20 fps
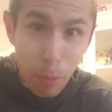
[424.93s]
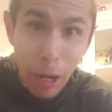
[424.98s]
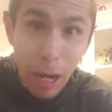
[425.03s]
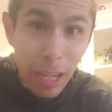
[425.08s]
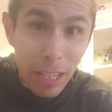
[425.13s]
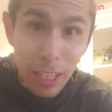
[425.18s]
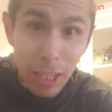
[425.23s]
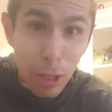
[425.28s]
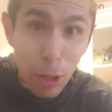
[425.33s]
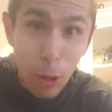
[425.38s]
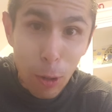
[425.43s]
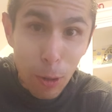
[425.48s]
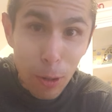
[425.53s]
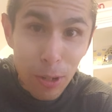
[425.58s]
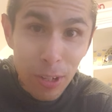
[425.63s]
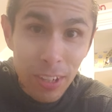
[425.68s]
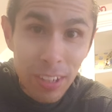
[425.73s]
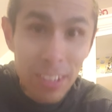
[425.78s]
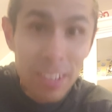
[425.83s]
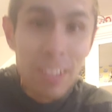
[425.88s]
buying a
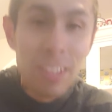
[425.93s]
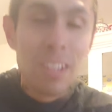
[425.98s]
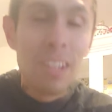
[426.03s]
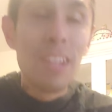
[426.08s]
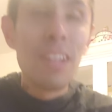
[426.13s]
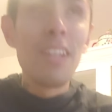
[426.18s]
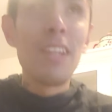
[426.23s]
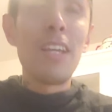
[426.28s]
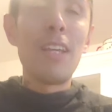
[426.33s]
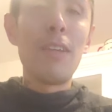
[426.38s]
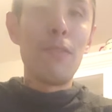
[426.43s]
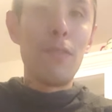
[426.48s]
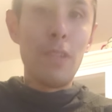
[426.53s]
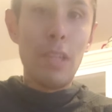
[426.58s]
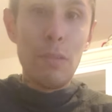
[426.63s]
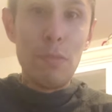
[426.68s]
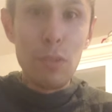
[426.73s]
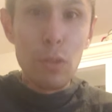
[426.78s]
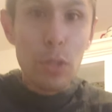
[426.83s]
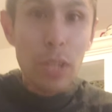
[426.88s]
car.
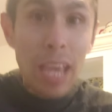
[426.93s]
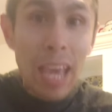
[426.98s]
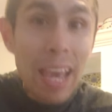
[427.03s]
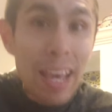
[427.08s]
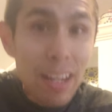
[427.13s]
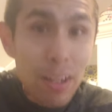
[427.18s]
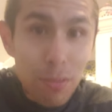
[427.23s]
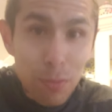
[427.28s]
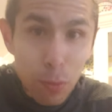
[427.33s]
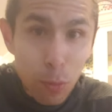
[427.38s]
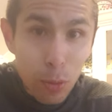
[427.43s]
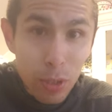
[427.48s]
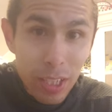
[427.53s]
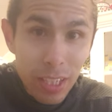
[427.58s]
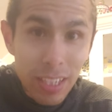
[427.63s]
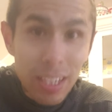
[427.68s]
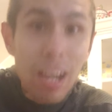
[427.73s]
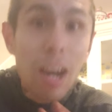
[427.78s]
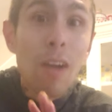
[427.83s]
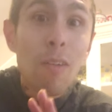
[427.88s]
If you can avoid
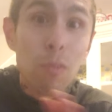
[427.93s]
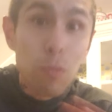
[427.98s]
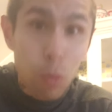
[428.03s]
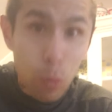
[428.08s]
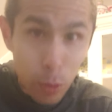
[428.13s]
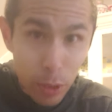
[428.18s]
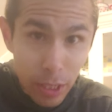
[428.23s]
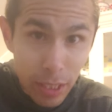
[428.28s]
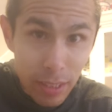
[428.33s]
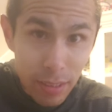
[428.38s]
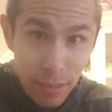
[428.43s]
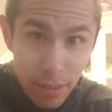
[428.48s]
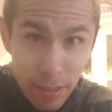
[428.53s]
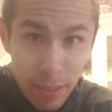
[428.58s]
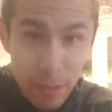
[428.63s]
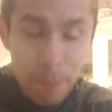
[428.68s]
it, avoid it.